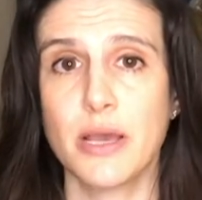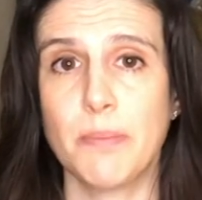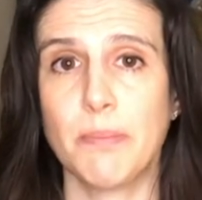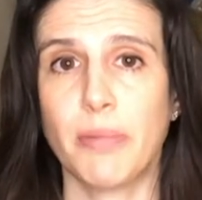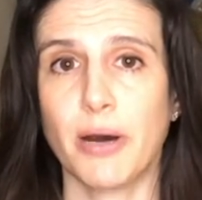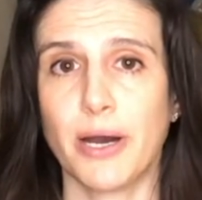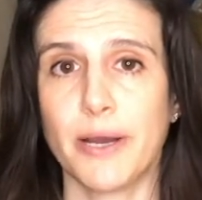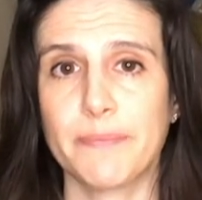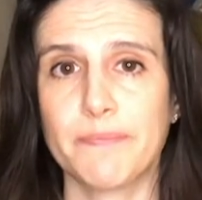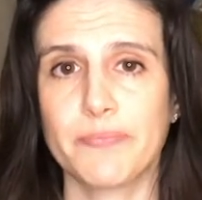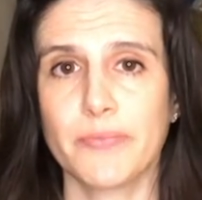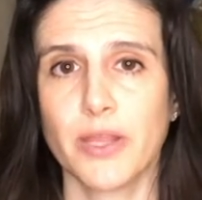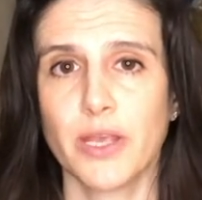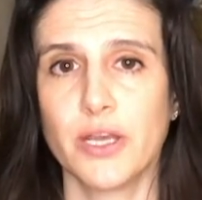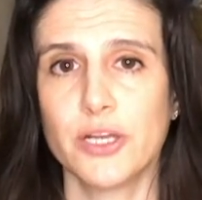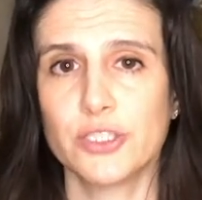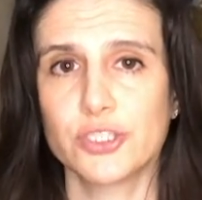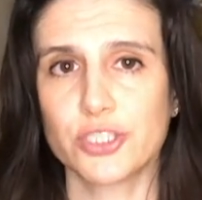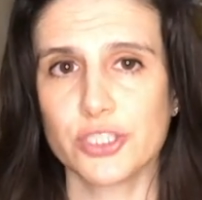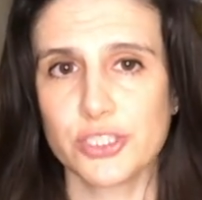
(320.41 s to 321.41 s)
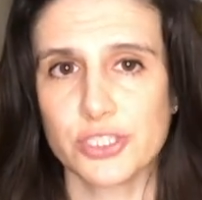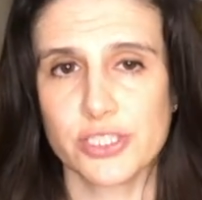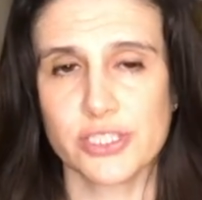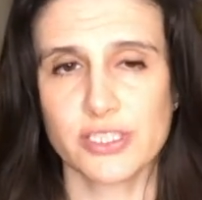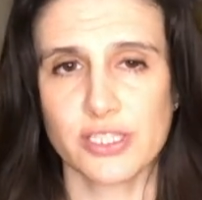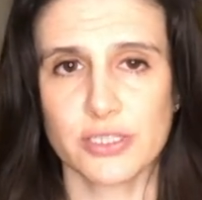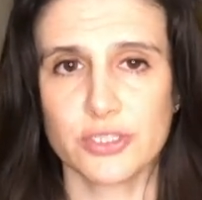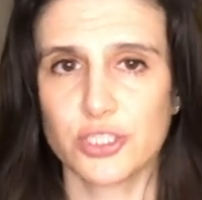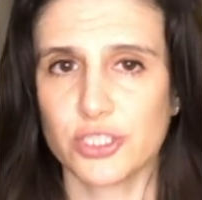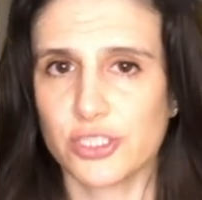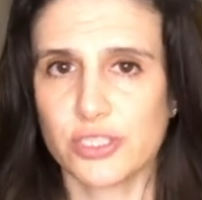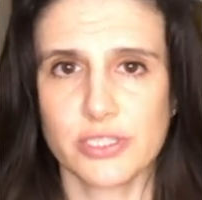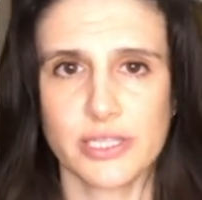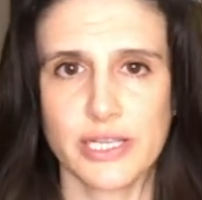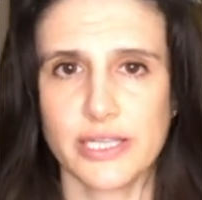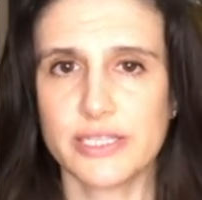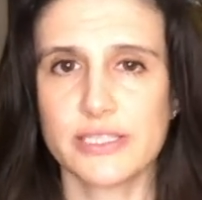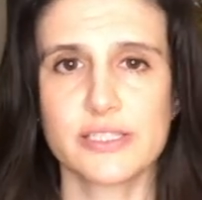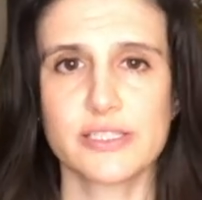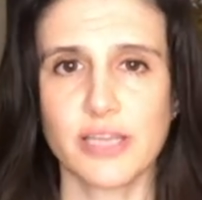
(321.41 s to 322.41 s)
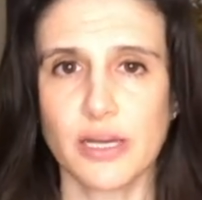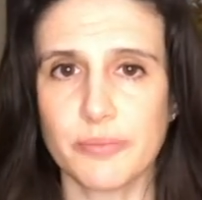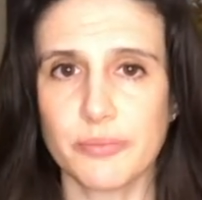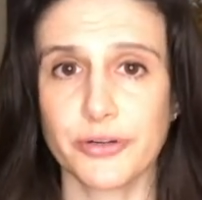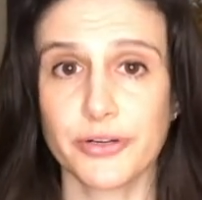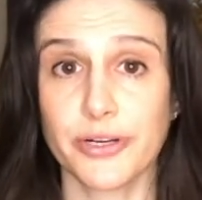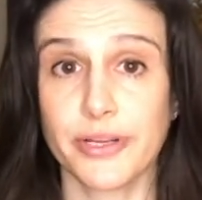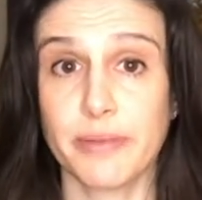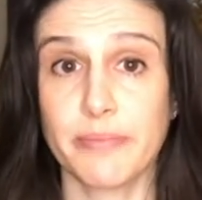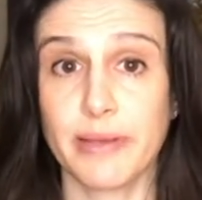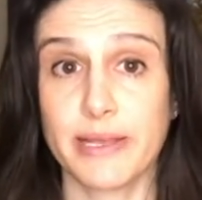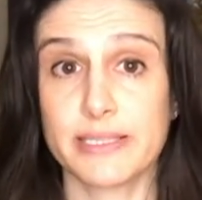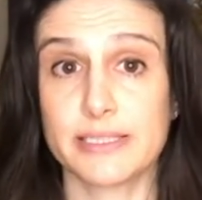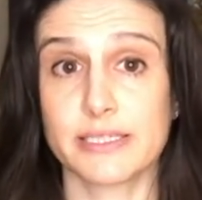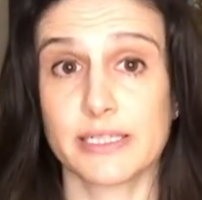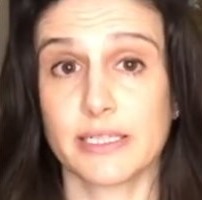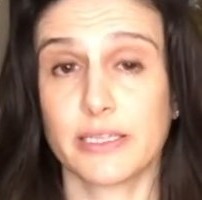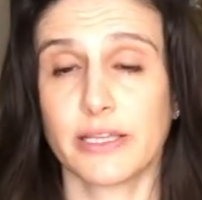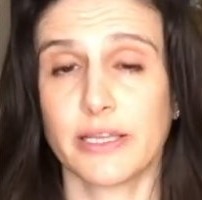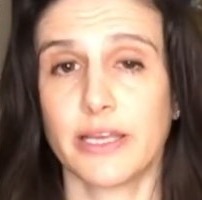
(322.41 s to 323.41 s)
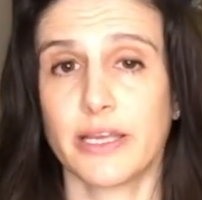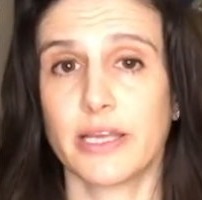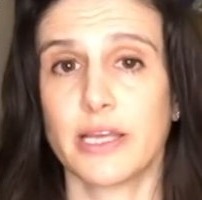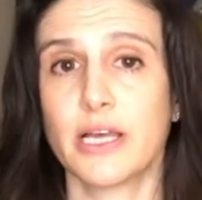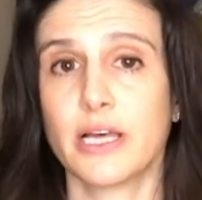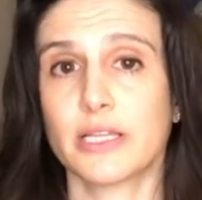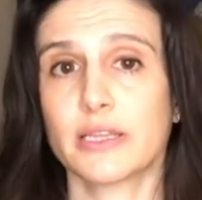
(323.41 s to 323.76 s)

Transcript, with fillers: But just in summary, basically,